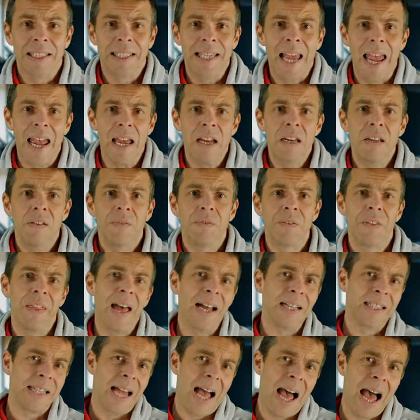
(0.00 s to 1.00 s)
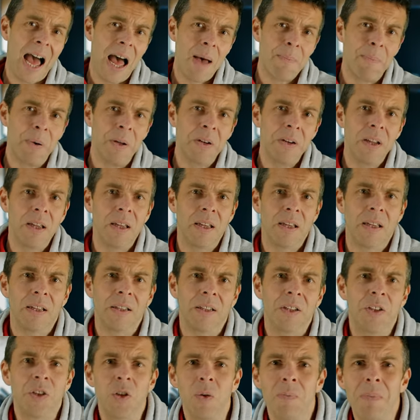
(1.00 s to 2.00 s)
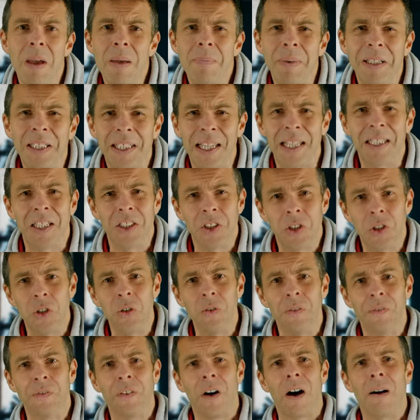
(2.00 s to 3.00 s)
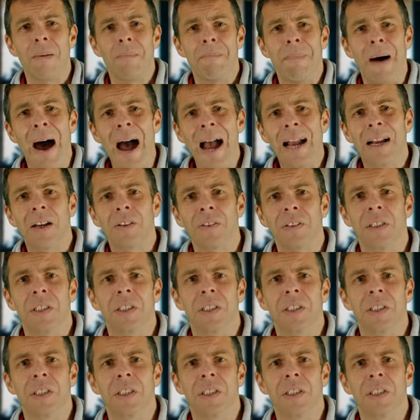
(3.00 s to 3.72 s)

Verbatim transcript: said, for that to happen, you may be sitting too far back on